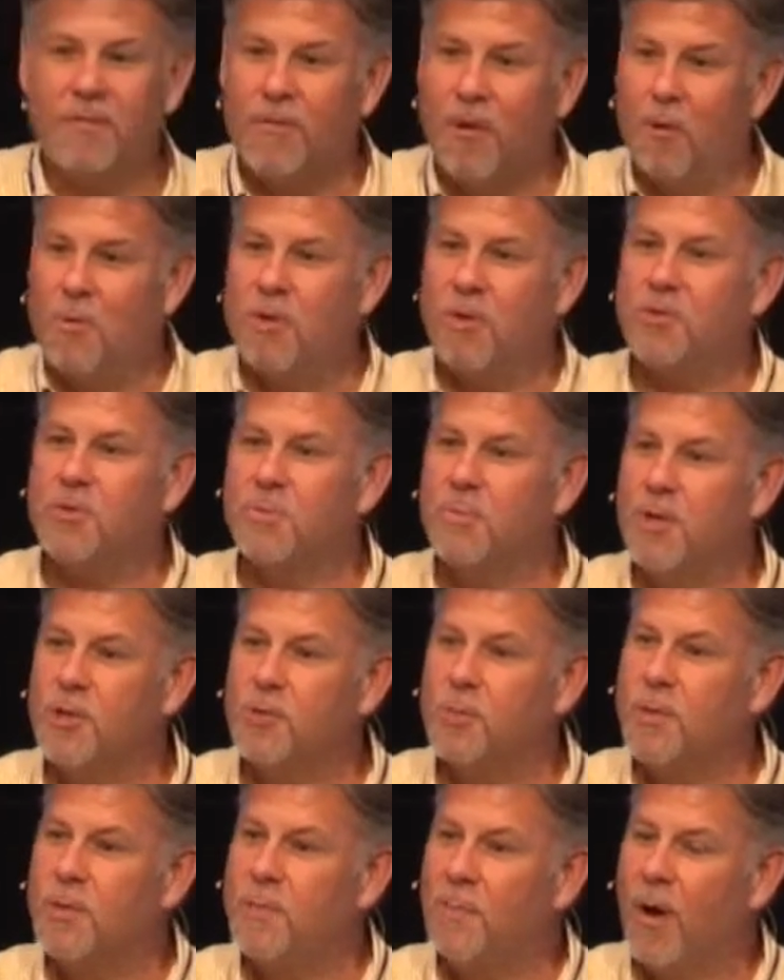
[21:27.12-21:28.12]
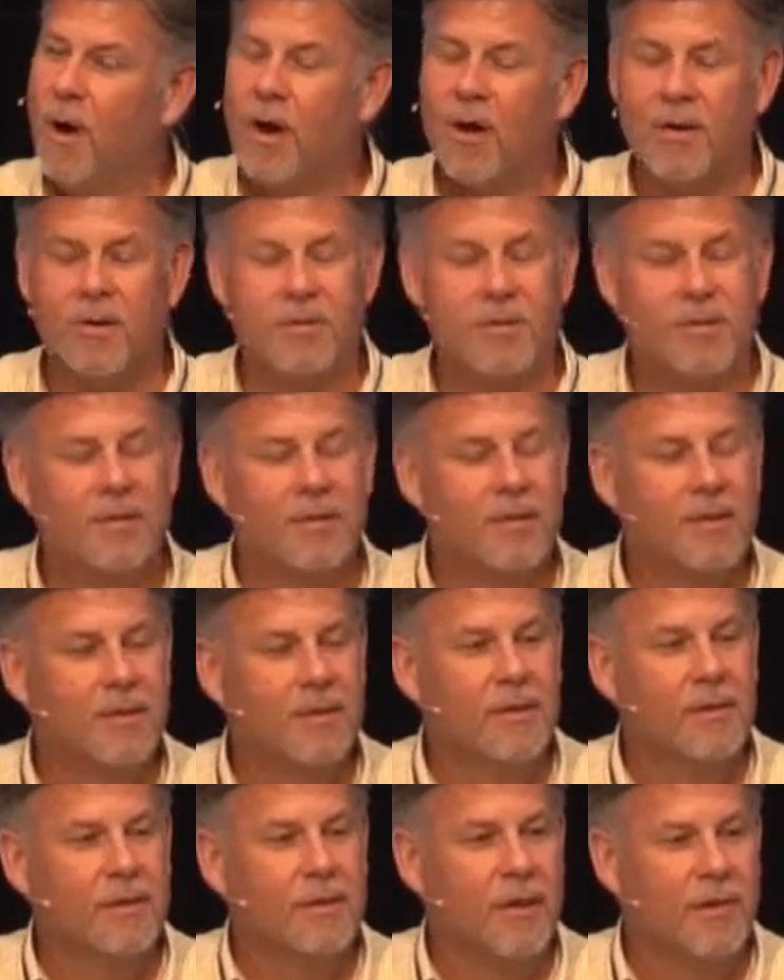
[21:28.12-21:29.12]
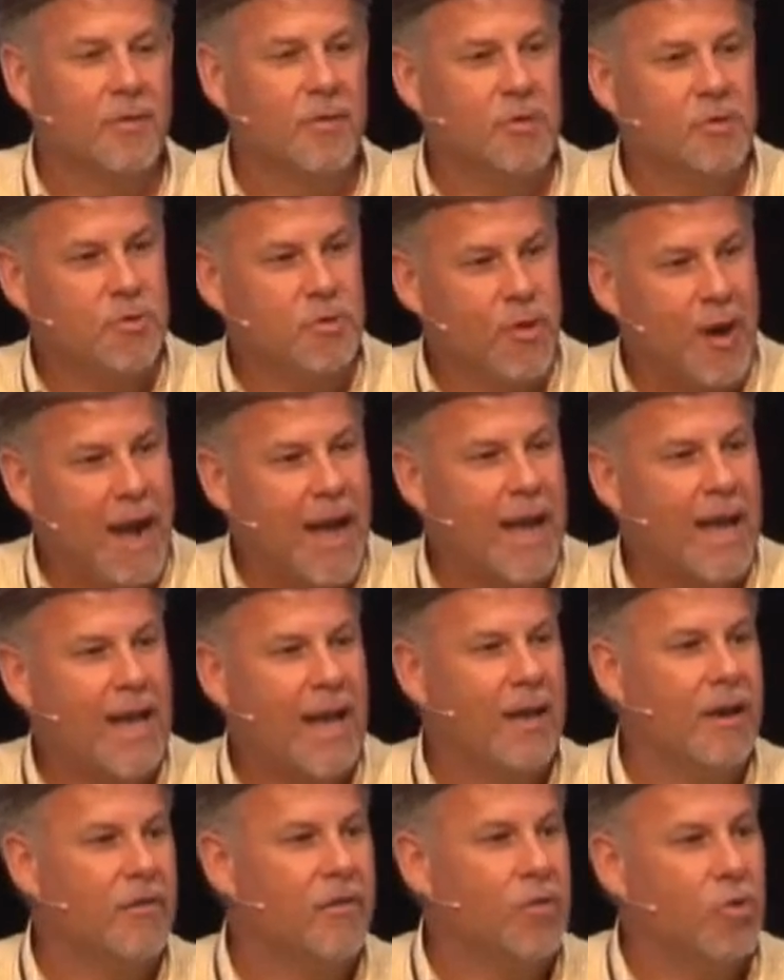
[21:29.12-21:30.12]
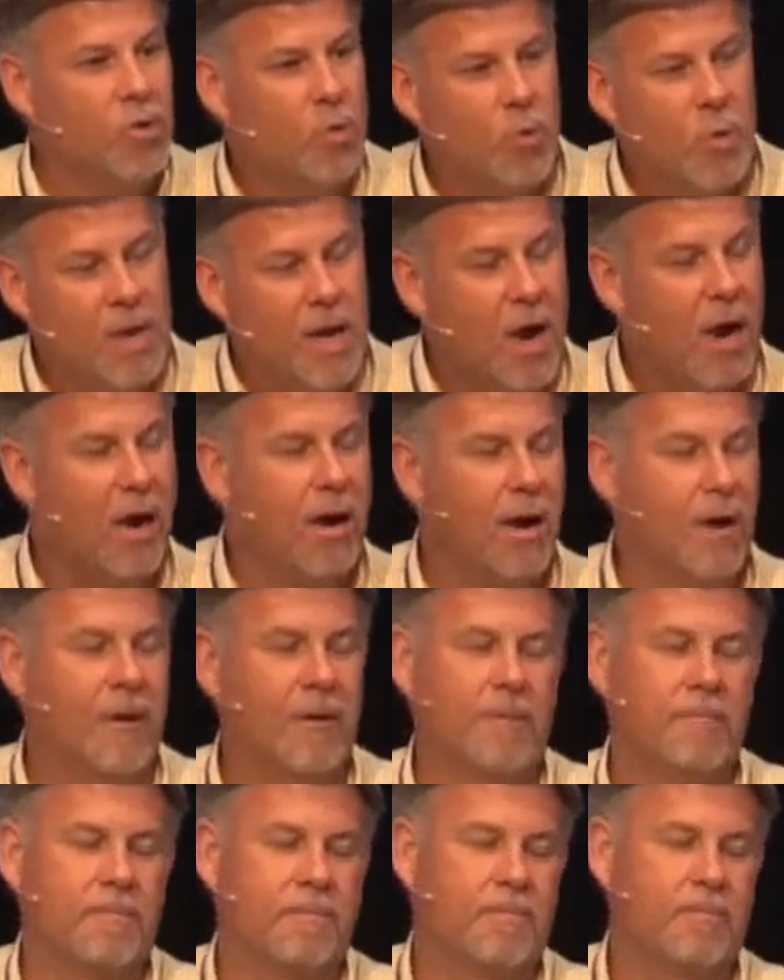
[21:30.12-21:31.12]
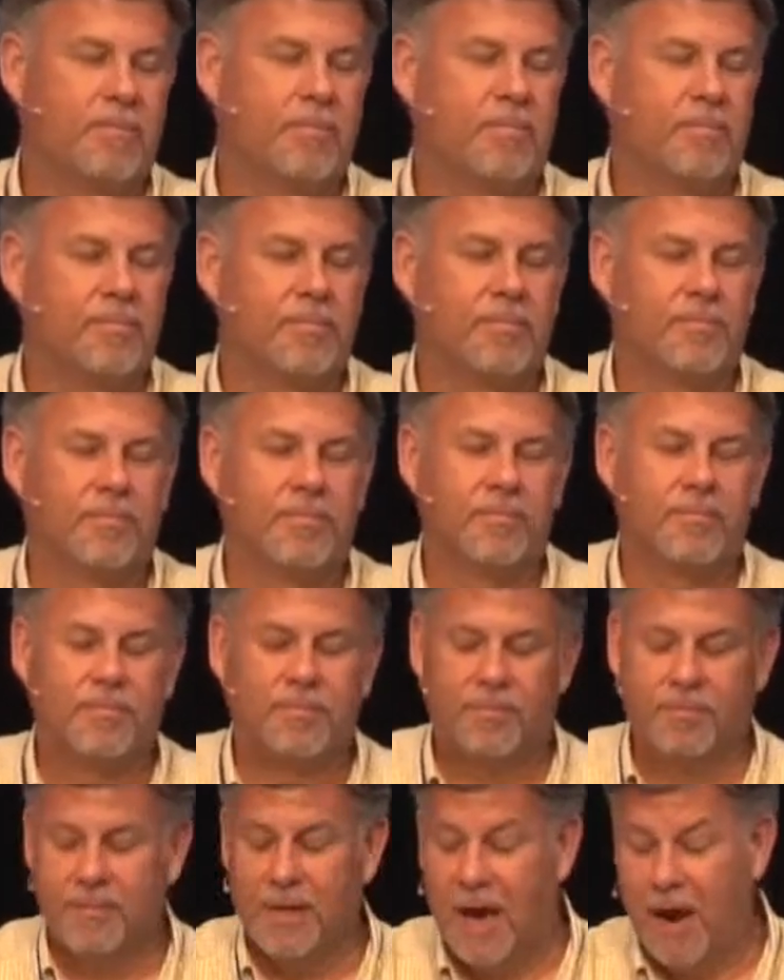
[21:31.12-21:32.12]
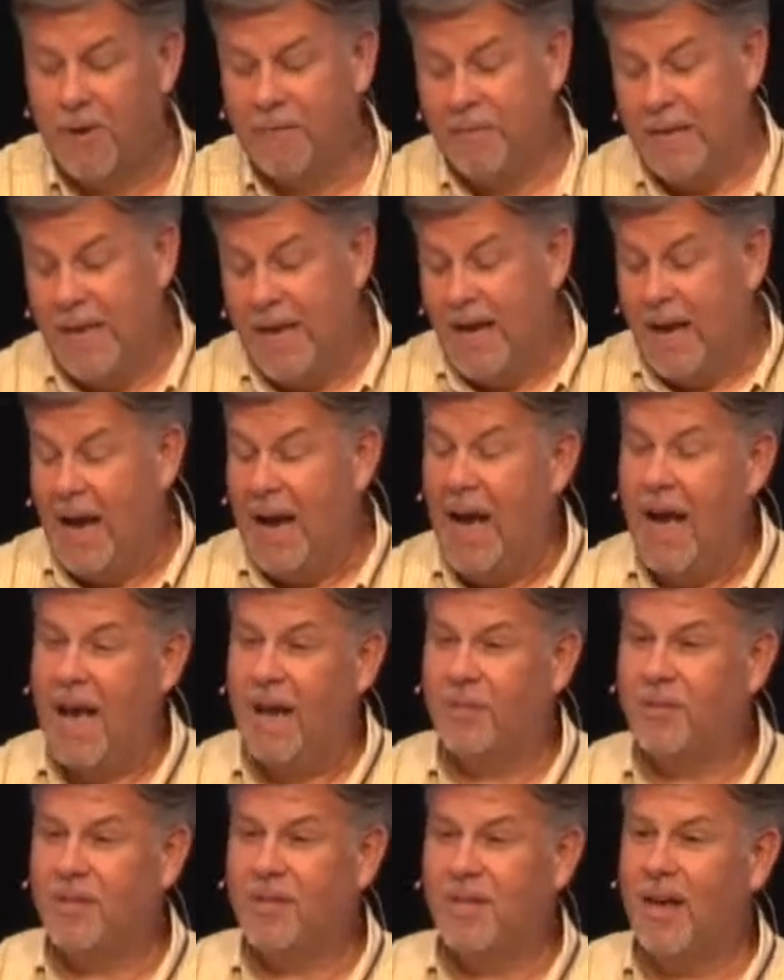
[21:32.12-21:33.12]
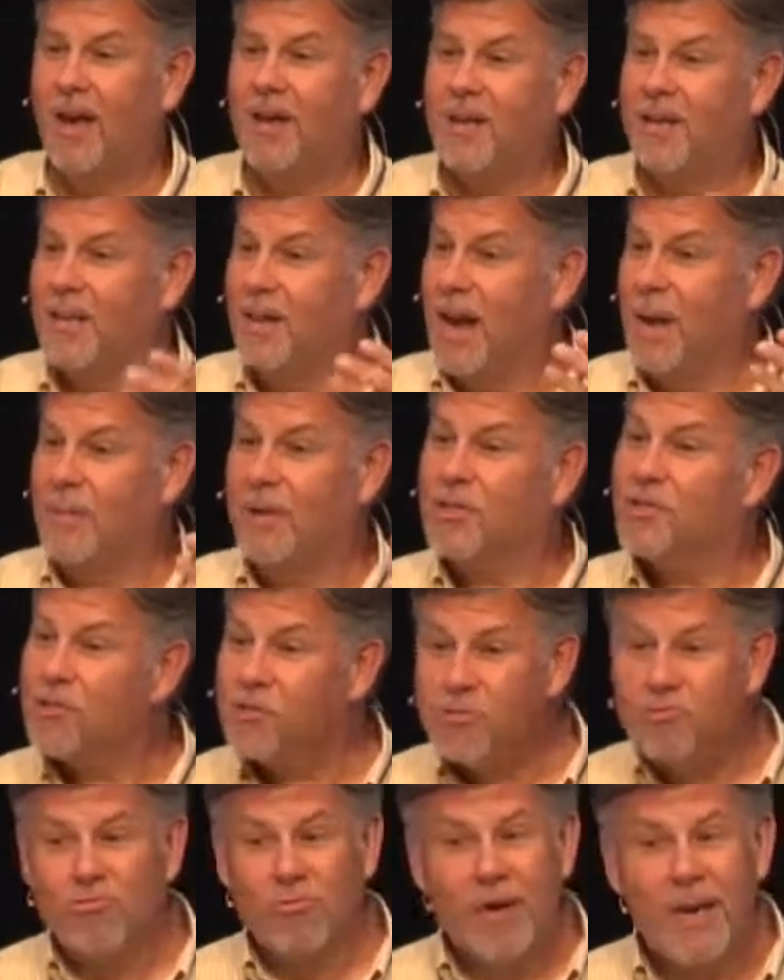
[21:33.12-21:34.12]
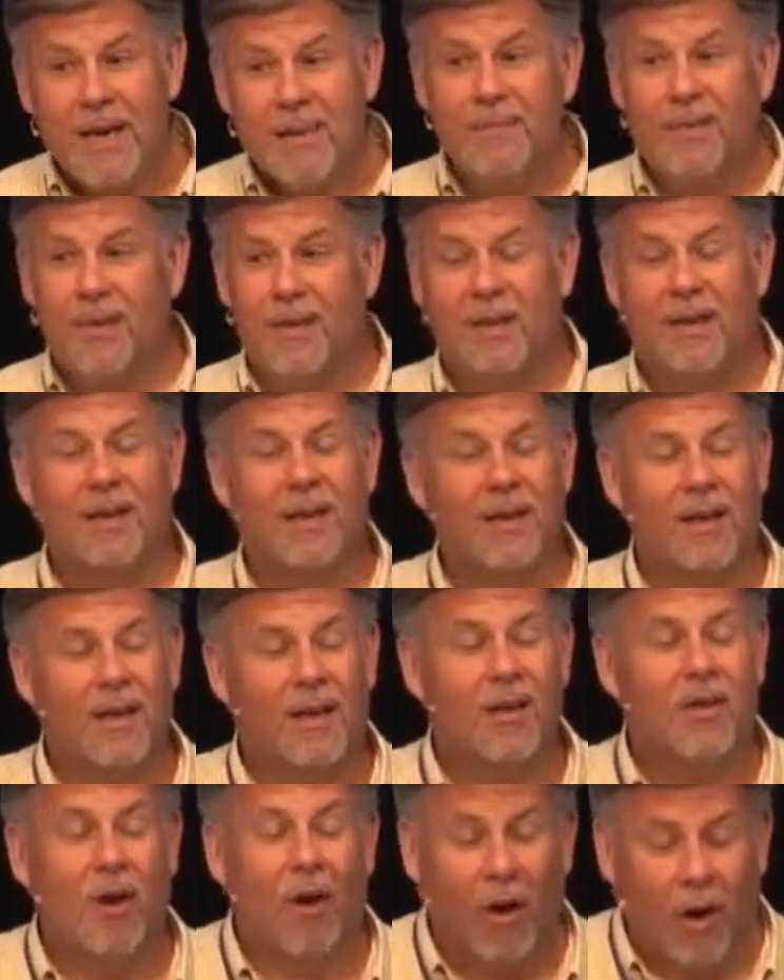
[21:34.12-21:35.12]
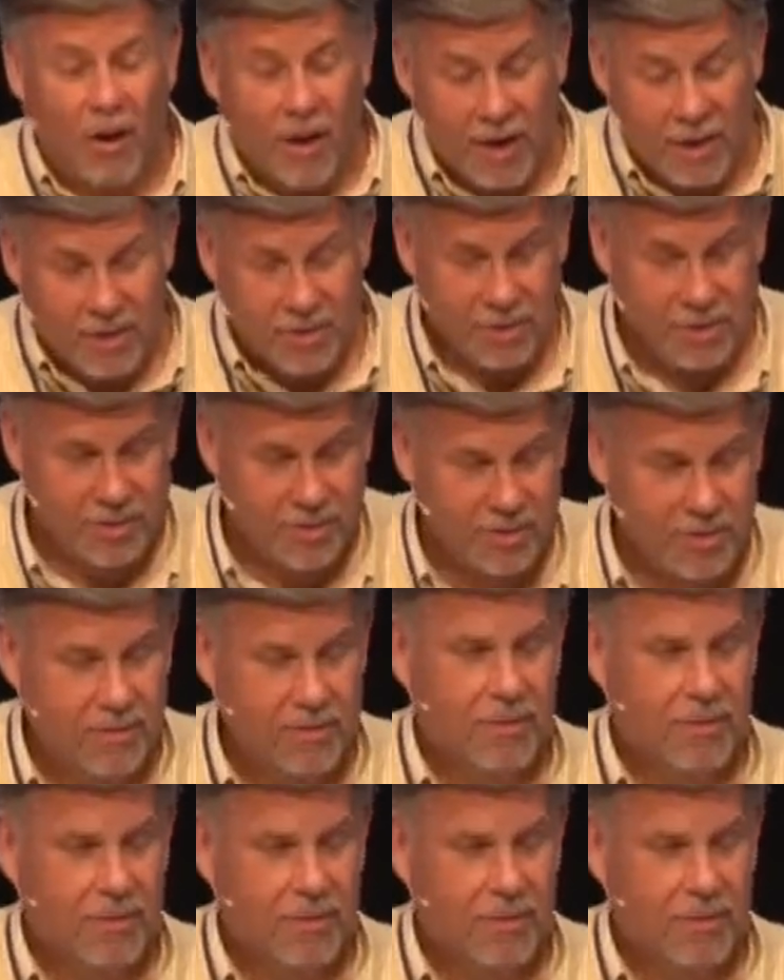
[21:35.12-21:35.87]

focused must be part of the triad of who we are. Now, I have to tell you that I'm extremely encouraged